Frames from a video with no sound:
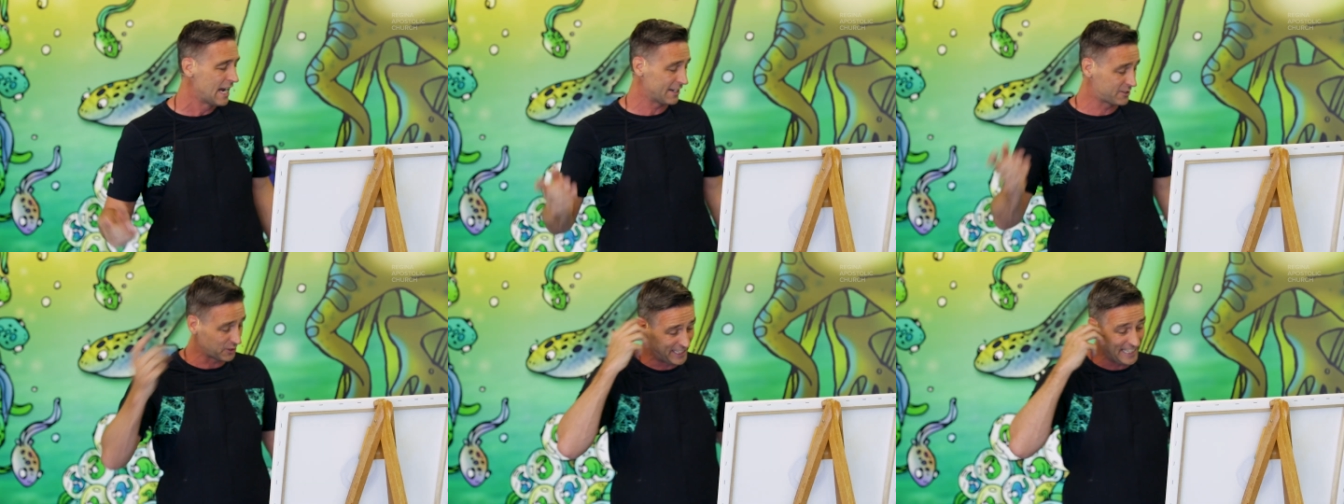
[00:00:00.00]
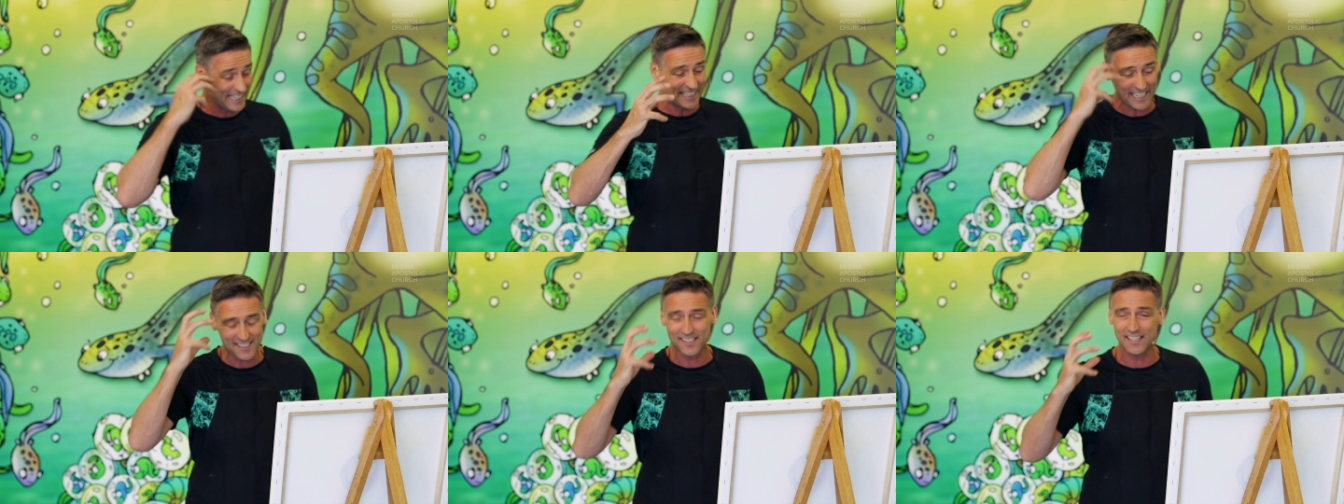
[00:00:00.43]
And so he
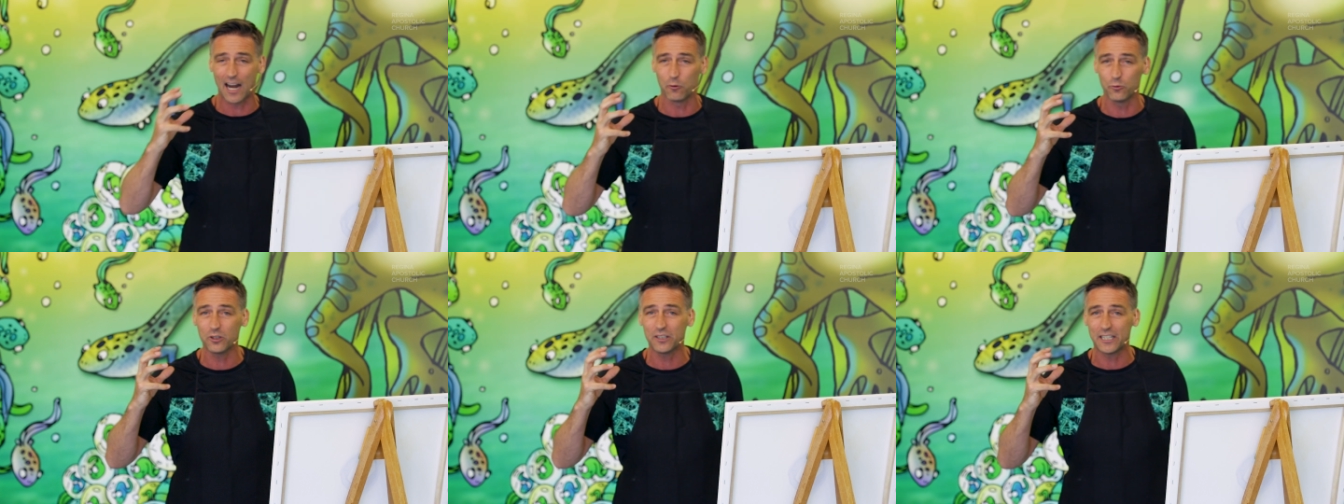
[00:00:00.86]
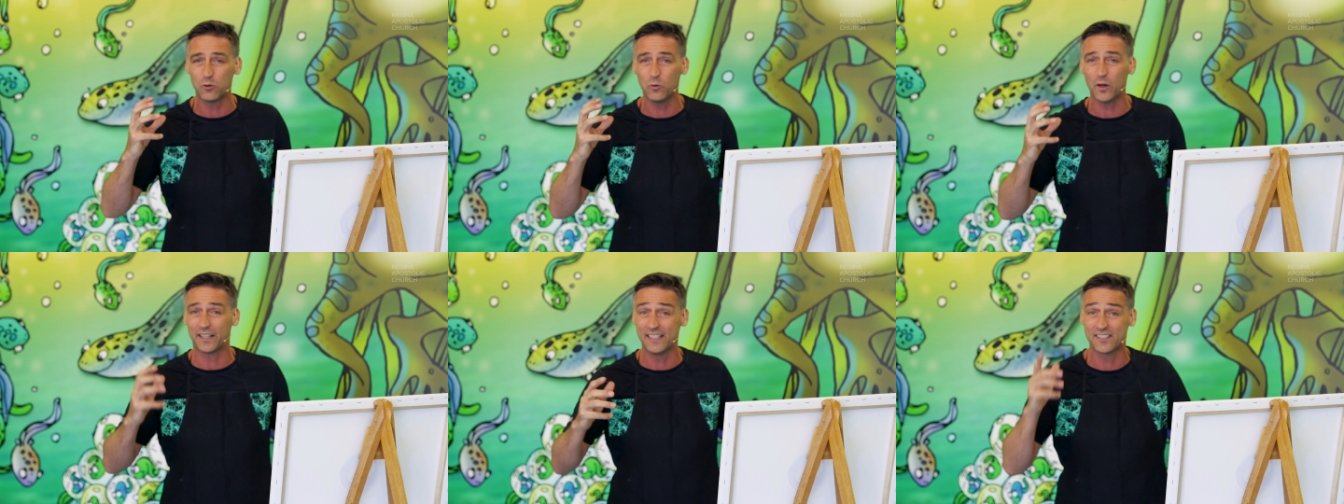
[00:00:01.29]
gets that really
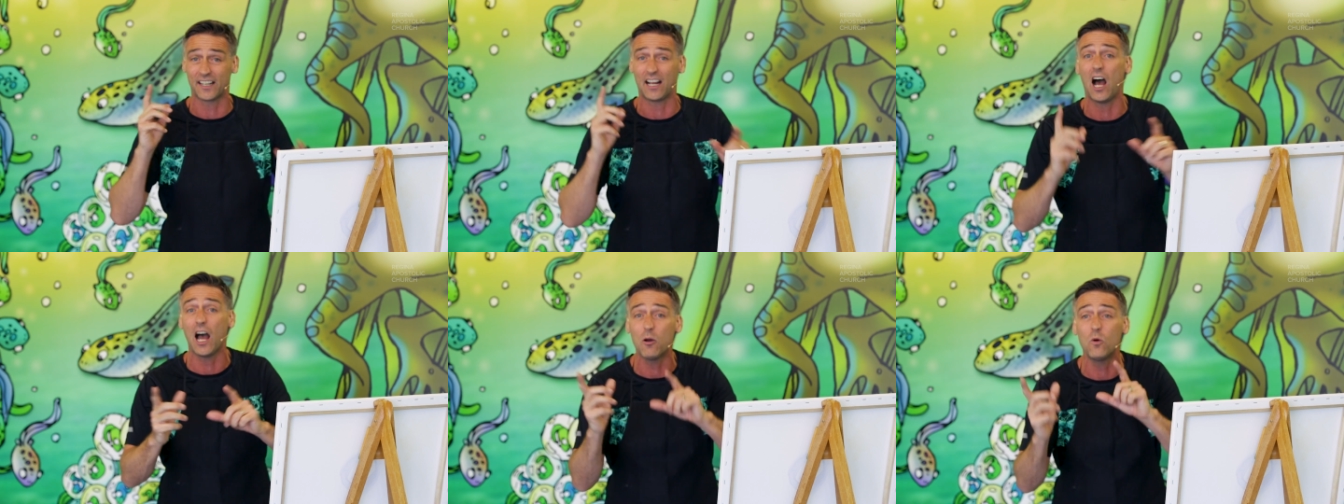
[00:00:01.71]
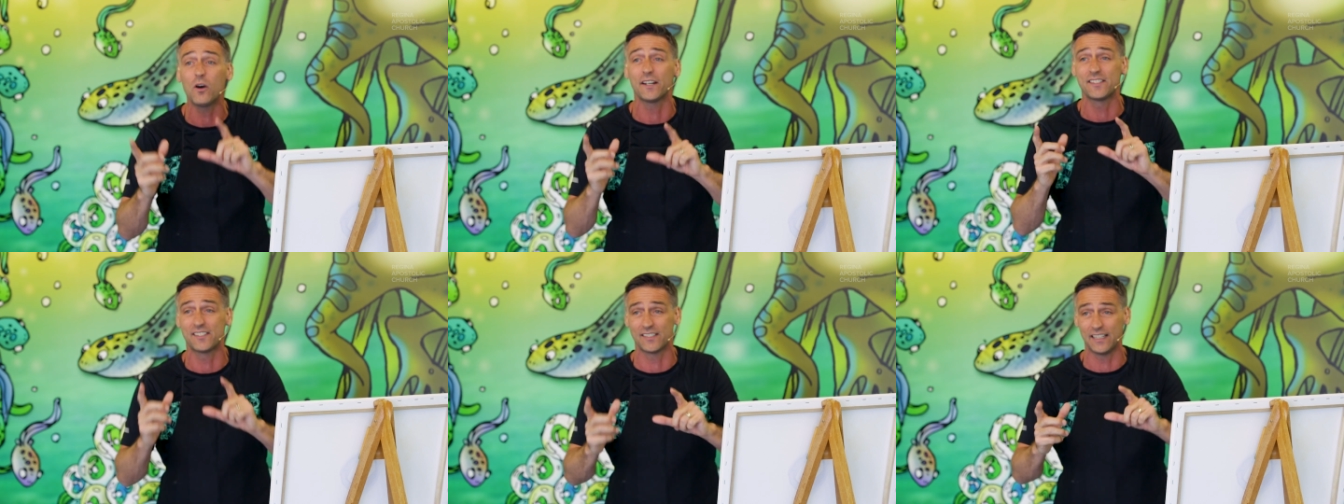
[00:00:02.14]
quick, and he's like, I
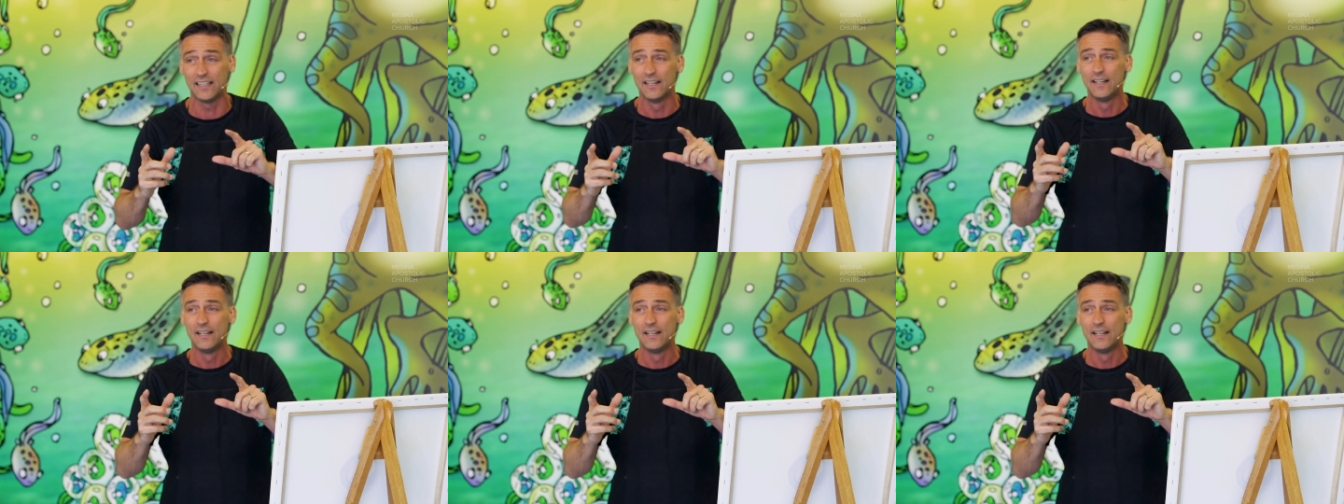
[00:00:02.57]
want to see